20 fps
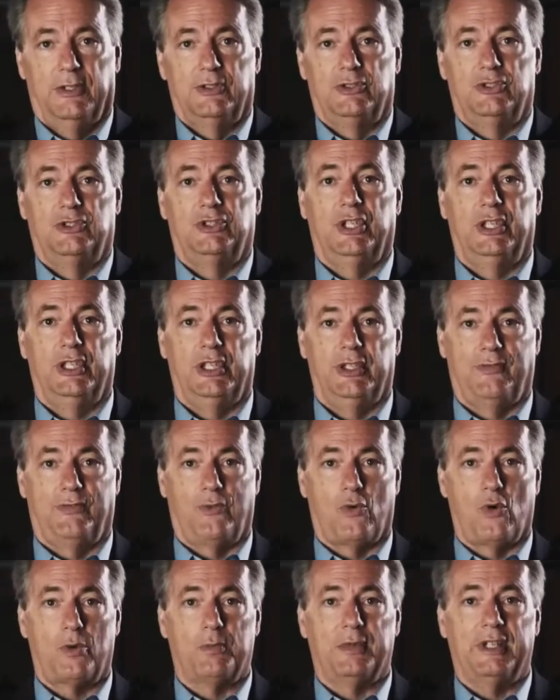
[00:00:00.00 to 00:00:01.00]
GE
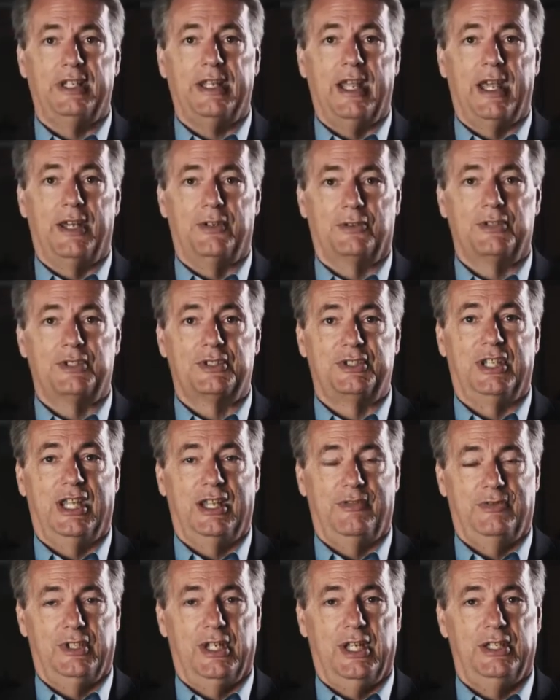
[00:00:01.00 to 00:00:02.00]
formally enters the
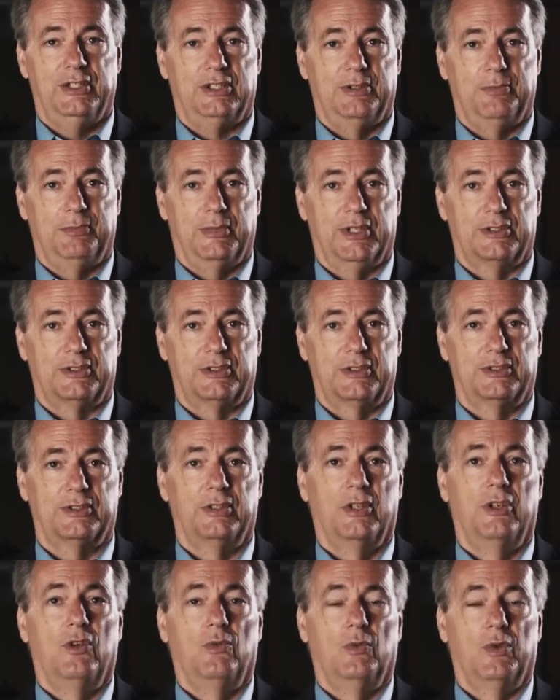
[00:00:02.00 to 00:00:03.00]
aviation business
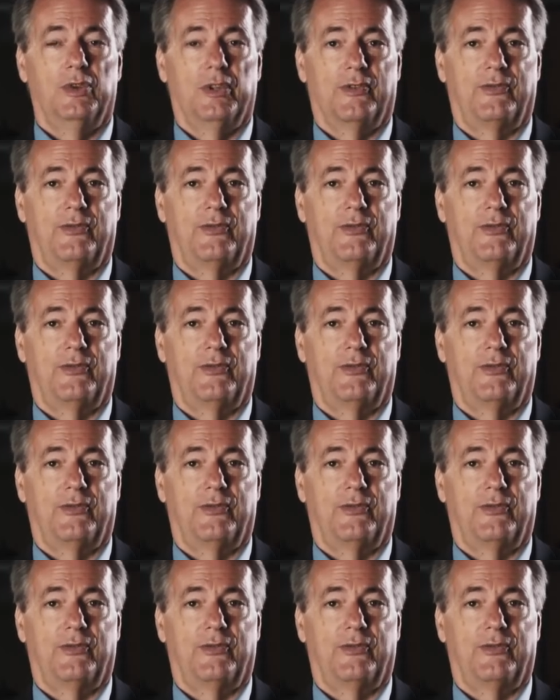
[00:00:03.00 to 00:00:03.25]
when the